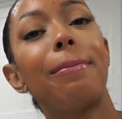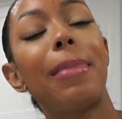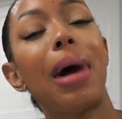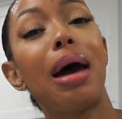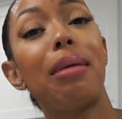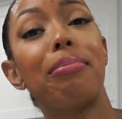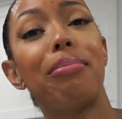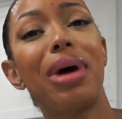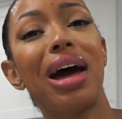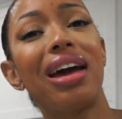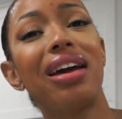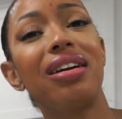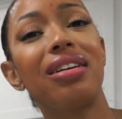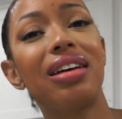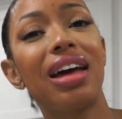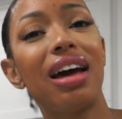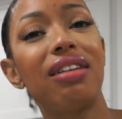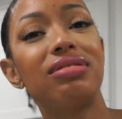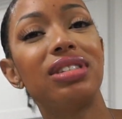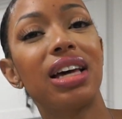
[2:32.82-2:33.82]
I might
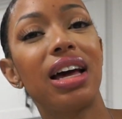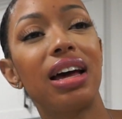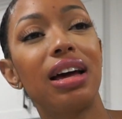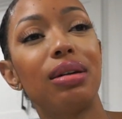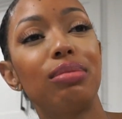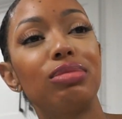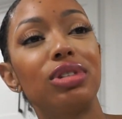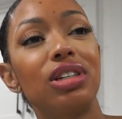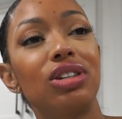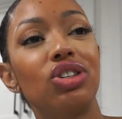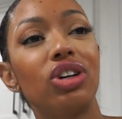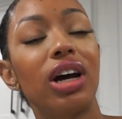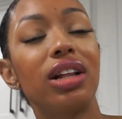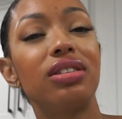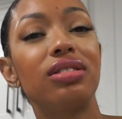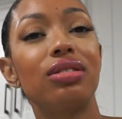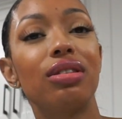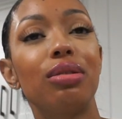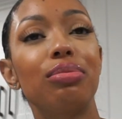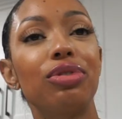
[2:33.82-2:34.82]
have time to try
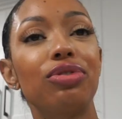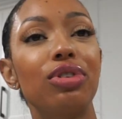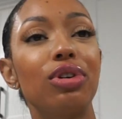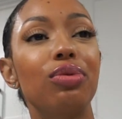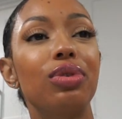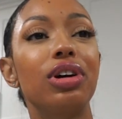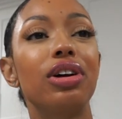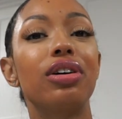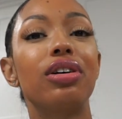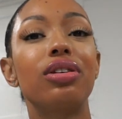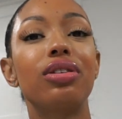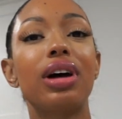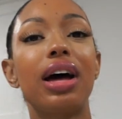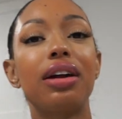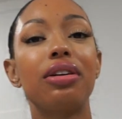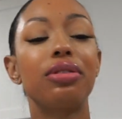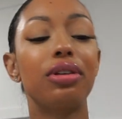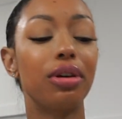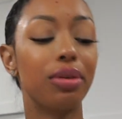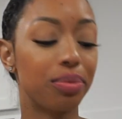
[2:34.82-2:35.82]
these on before we go. I
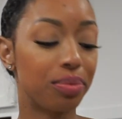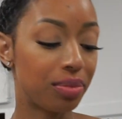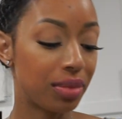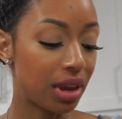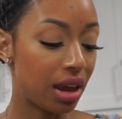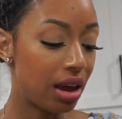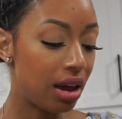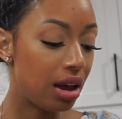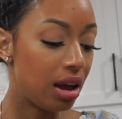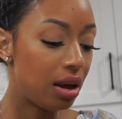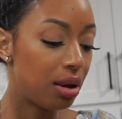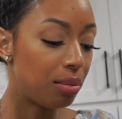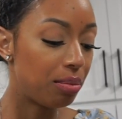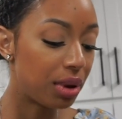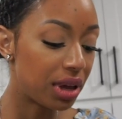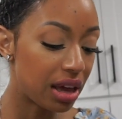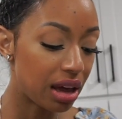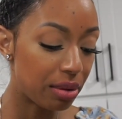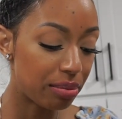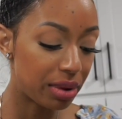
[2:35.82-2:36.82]
don't know.
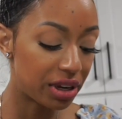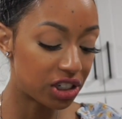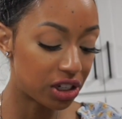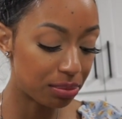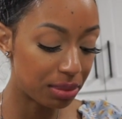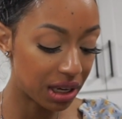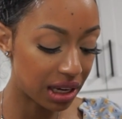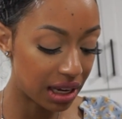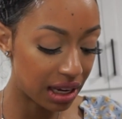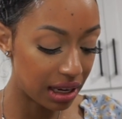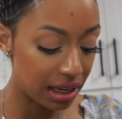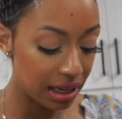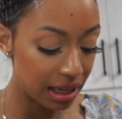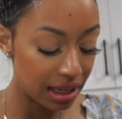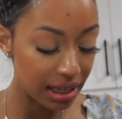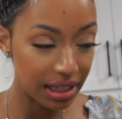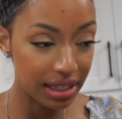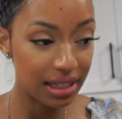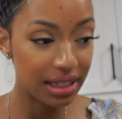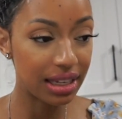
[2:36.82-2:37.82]
But yeah, a bunch of bikinis.